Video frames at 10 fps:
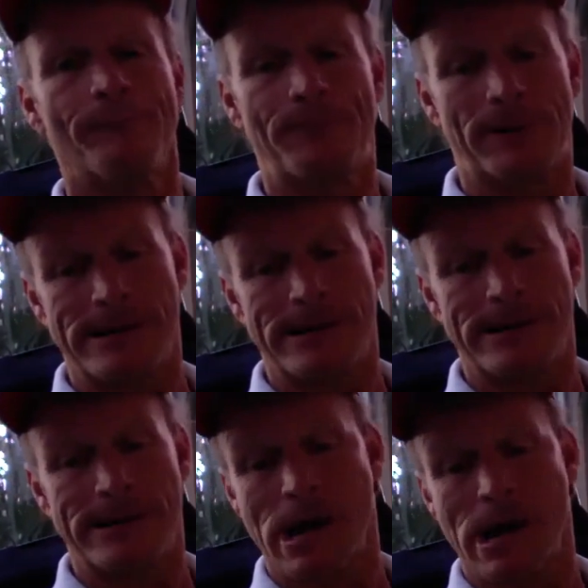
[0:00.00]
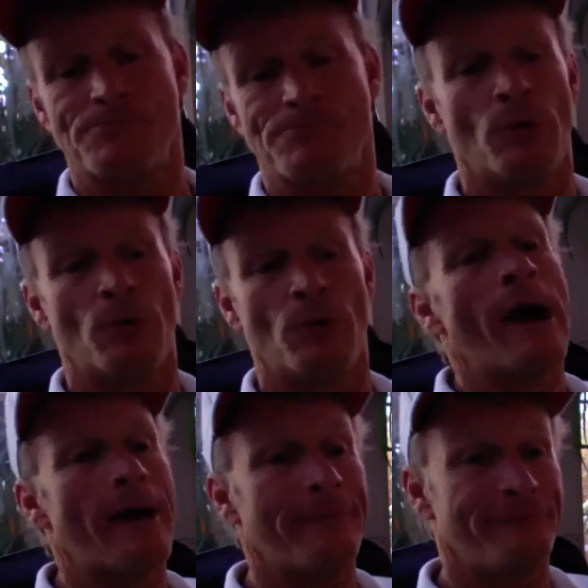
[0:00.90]
But
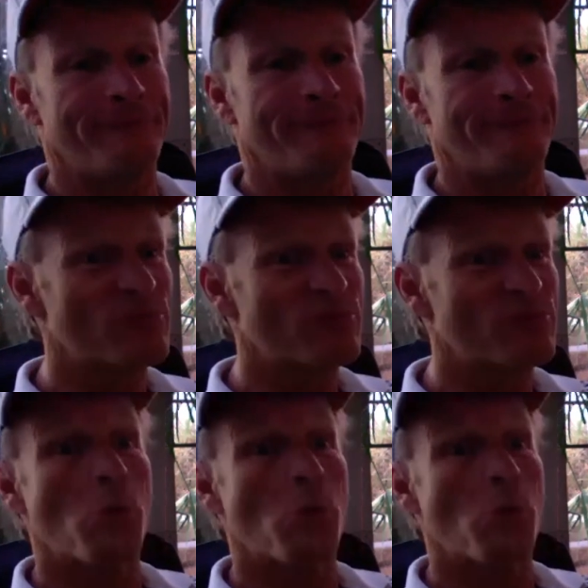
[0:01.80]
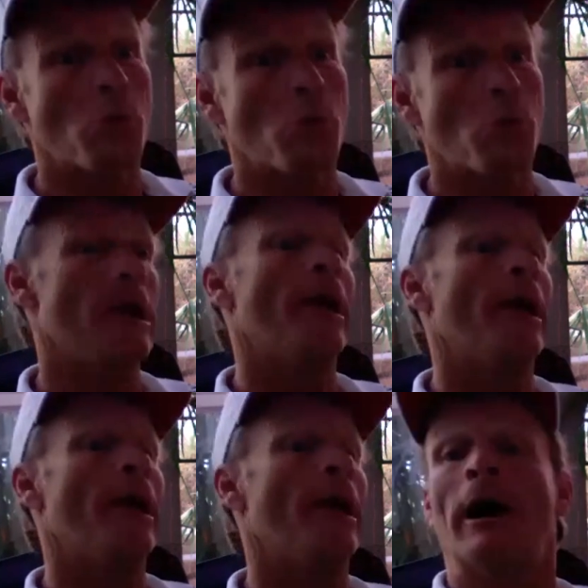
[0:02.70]
at this point,
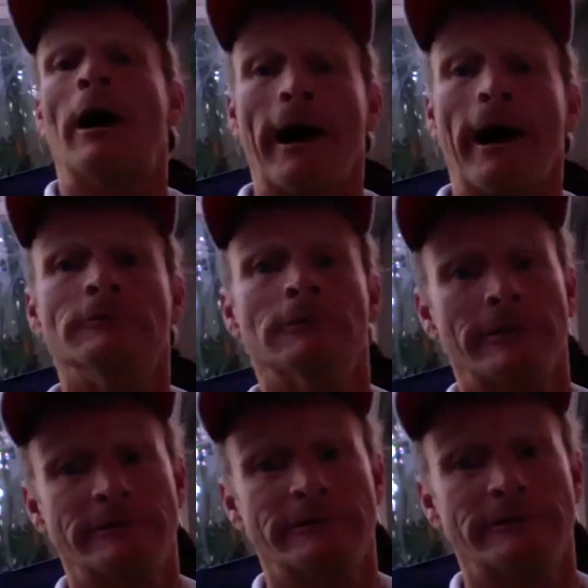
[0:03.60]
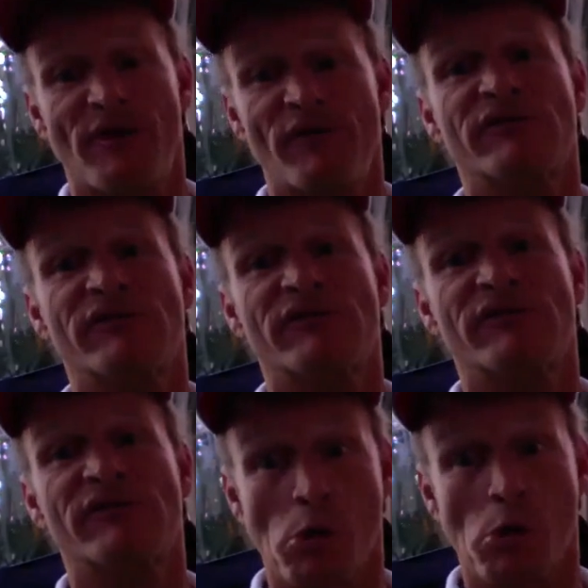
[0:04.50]
I would like to focus on
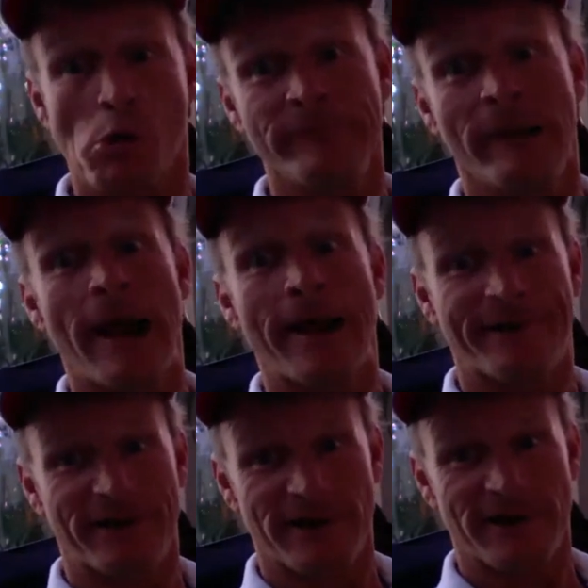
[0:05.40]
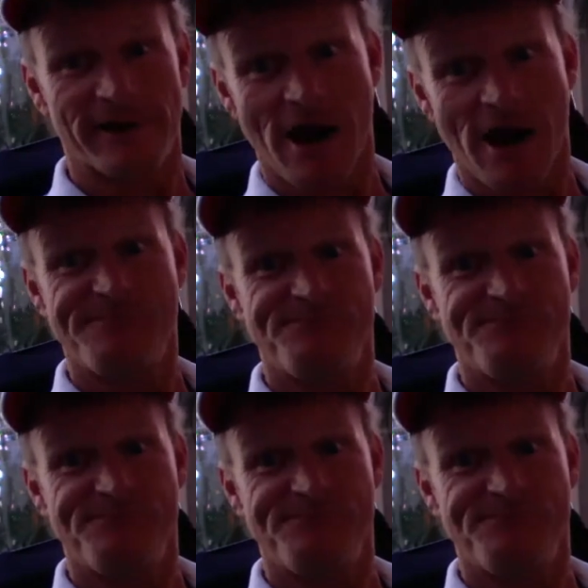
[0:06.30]
one at a time.